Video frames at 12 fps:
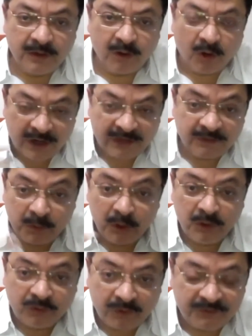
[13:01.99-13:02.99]
or as a
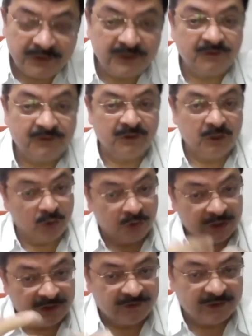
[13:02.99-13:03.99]
police officer
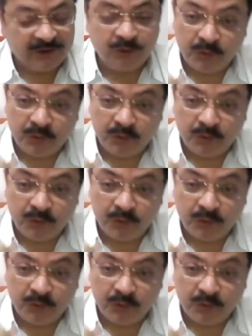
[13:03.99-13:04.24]
securing a citizen?